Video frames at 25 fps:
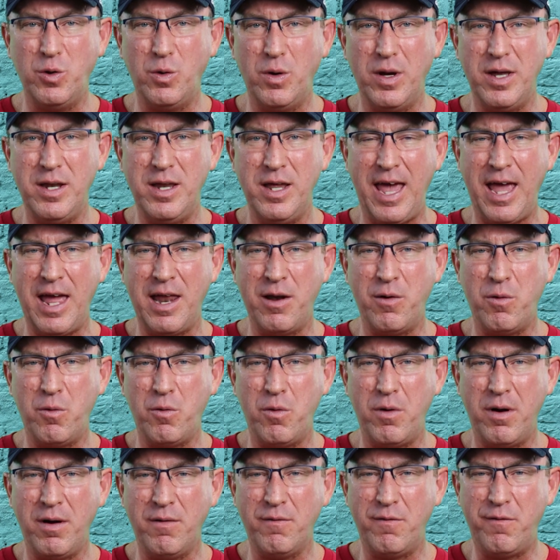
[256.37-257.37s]
to it and,
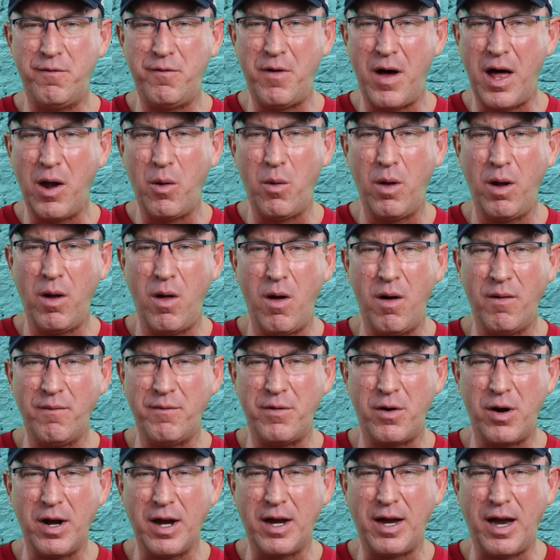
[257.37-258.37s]
and follow
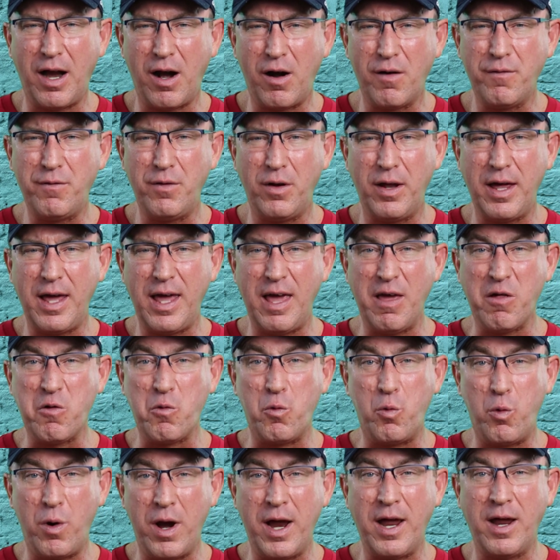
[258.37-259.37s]
along very carefully
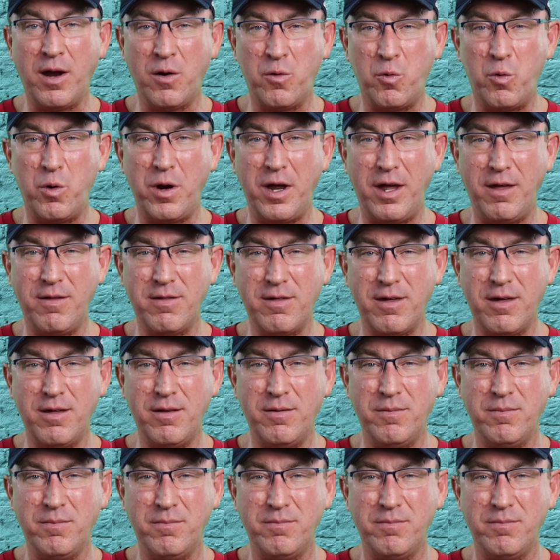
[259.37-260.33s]
as Reagan reads it.